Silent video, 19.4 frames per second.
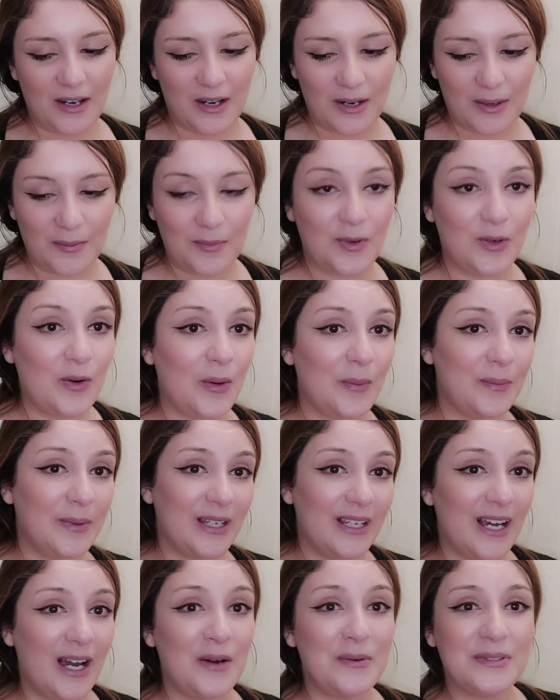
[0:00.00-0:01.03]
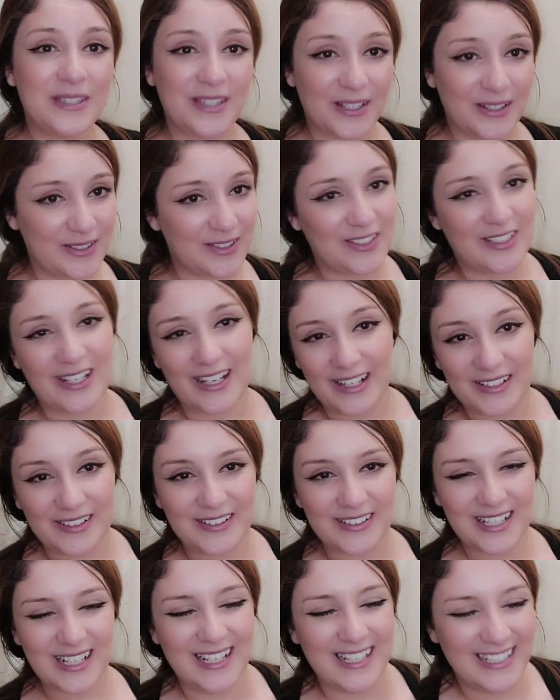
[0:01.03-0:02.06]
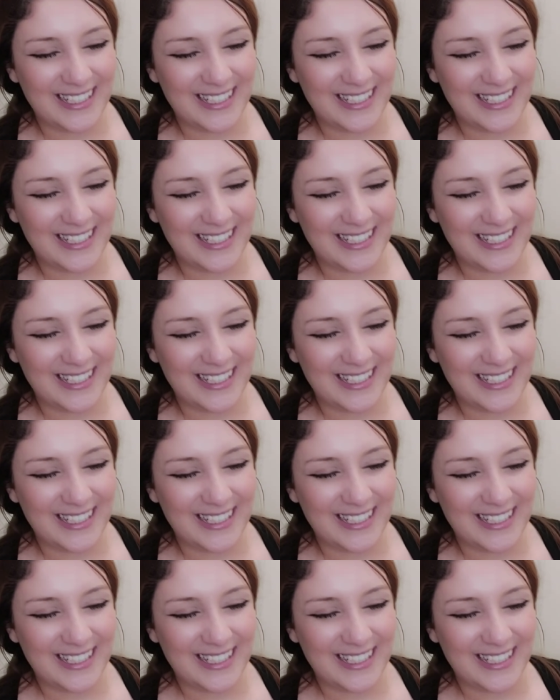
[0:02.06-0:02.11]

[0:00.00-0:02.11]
Not me, I was the good child.